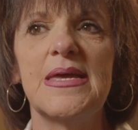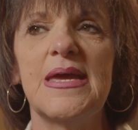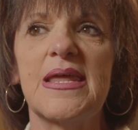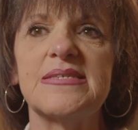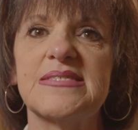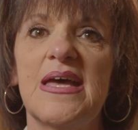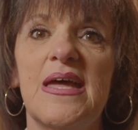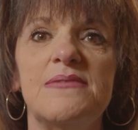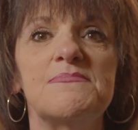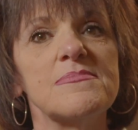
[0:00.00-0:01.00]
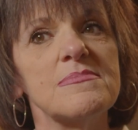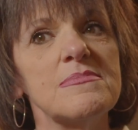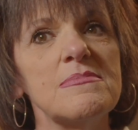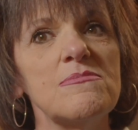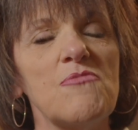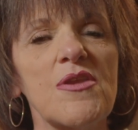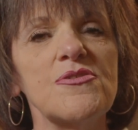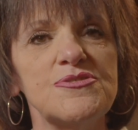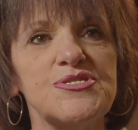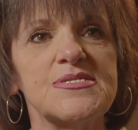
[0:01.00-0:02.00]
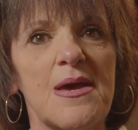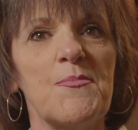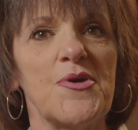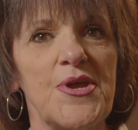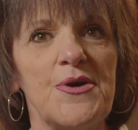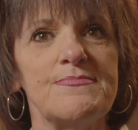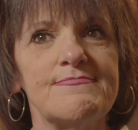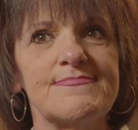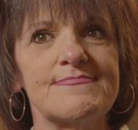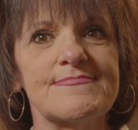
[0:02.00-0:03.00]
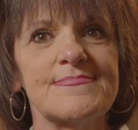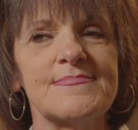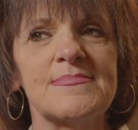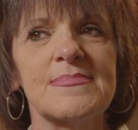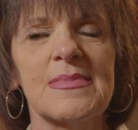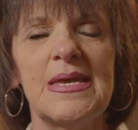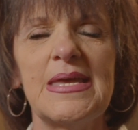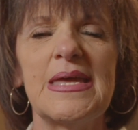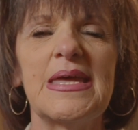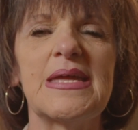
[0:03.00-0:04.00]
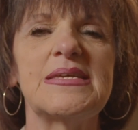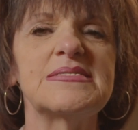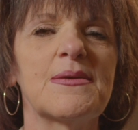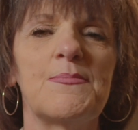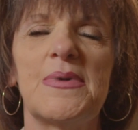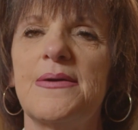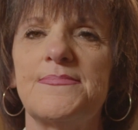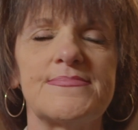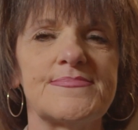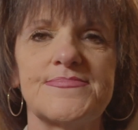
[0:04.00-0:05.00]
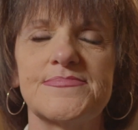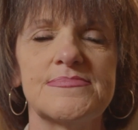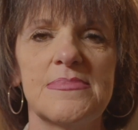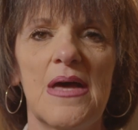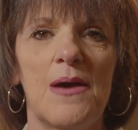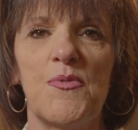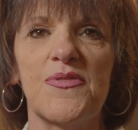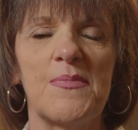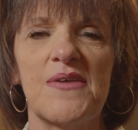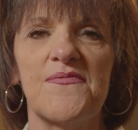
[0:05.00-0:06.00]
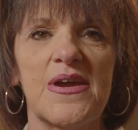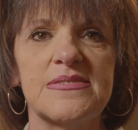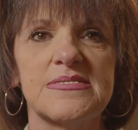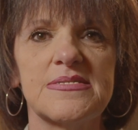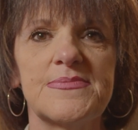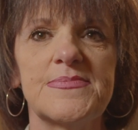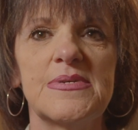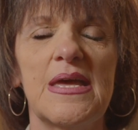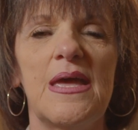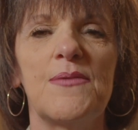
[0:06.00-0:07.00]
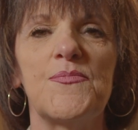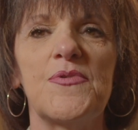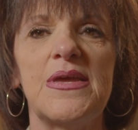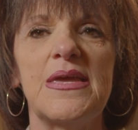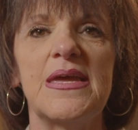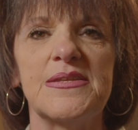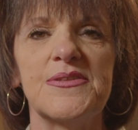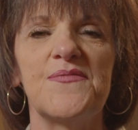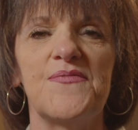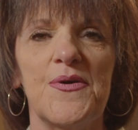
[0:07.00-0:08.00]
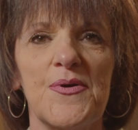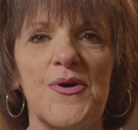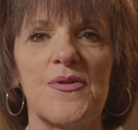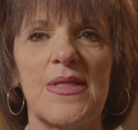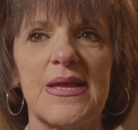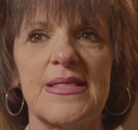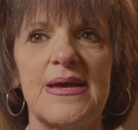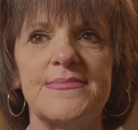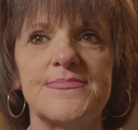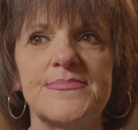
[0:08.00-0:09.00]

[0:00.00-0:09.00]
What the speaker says: And I said, why don't you just come on home? And he said, Mom, I'm with my friends. And we ended the phone call like that.